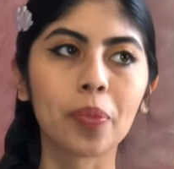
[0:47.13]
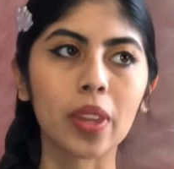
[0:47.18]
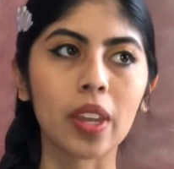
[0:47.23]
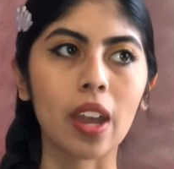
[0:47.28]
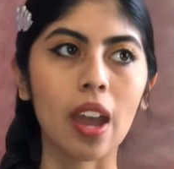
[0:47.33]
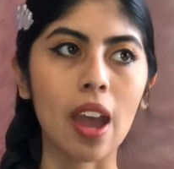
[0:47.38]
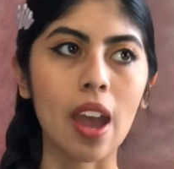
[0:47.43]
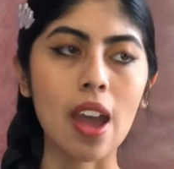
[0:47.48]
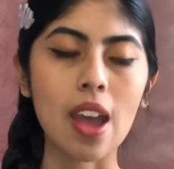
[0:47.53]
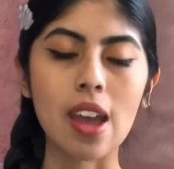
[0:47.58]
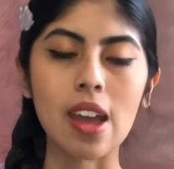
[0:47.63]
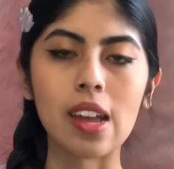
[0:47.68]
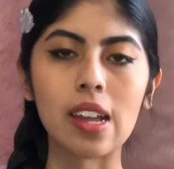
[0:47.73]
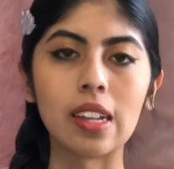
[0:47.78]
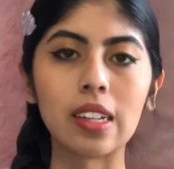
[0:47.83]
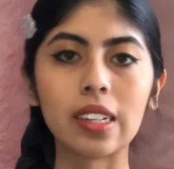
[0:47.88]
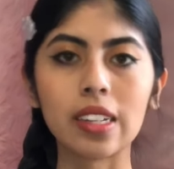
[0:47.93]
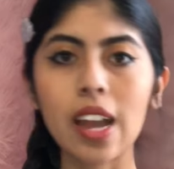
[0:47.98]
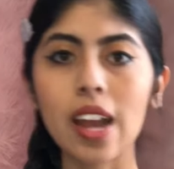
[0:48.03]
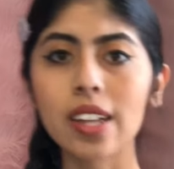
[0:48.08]
And
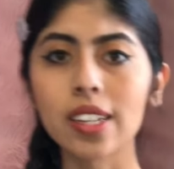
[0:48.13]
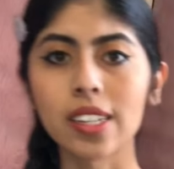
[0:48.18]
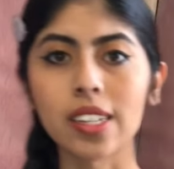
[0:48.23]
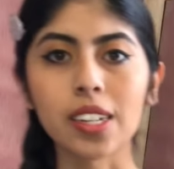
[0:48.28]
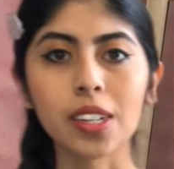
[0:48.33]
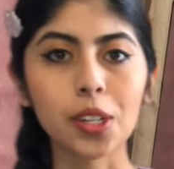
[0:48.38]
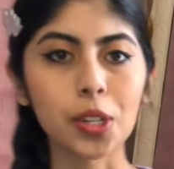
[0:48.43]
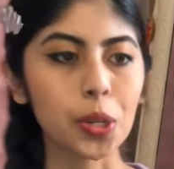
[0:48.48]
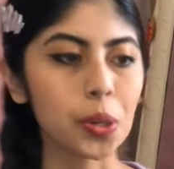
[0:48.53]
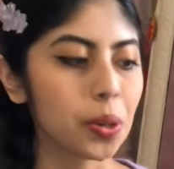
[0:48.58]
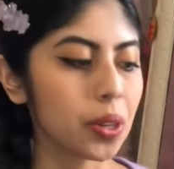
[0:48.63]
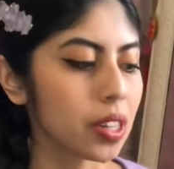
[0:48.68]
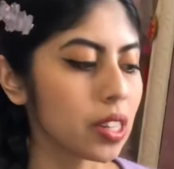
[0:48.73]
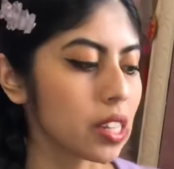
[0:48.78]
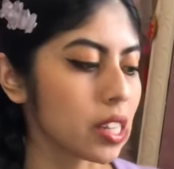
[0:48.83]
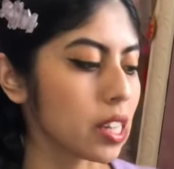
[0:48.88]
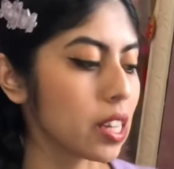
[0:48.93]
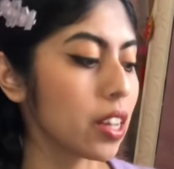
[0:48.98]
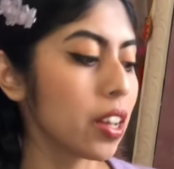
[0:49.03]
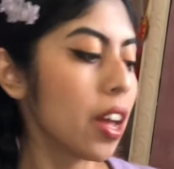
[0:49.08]
yeah, stay tuned and
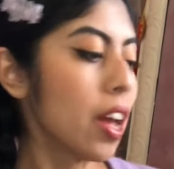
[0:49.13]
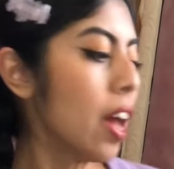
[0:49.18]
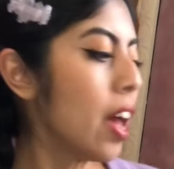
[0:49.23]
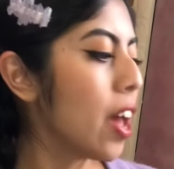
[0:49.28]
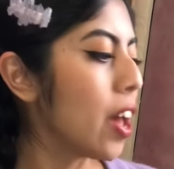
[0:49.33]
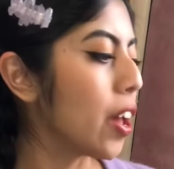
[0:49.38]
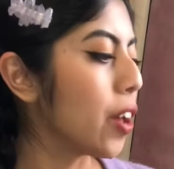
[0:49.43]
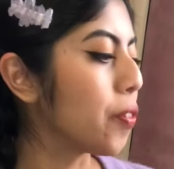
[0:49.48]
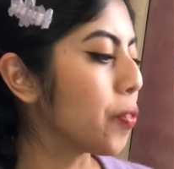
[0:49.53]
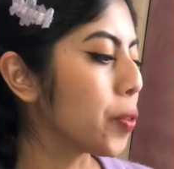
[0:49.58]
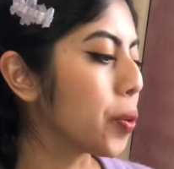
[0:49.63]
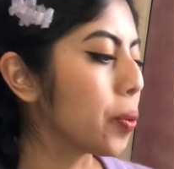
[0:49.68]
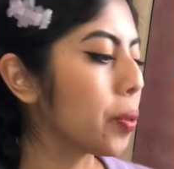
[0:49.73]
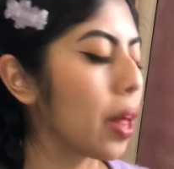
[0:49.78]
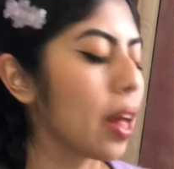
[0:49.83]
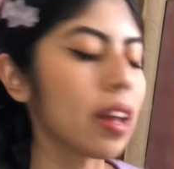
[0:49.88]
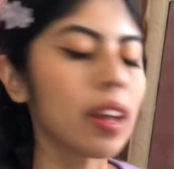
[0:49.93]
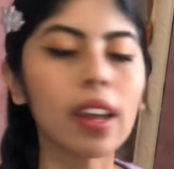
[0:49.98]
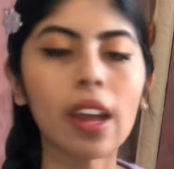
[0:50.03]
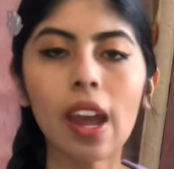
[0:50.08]
see if you
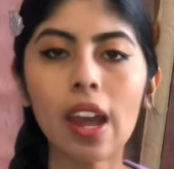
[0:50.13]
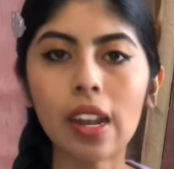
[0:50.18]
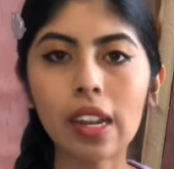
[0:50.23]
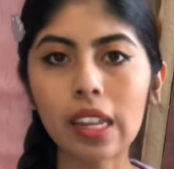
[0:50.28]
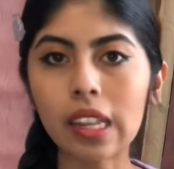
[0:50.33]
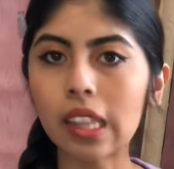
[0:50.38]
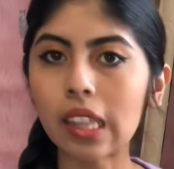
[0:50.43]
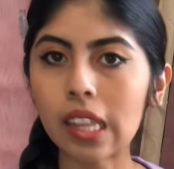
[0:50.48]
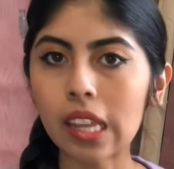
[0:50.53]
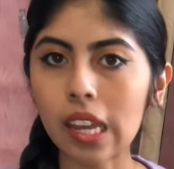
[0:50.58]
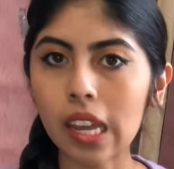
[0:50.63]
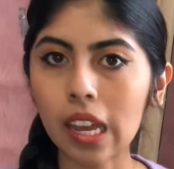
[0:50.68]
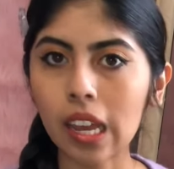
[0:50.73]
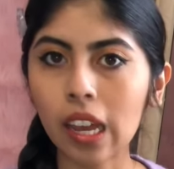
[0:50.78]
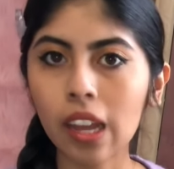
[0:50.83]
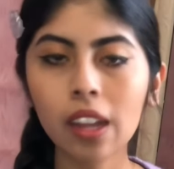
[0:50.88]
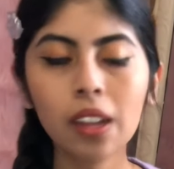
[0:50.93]
like anything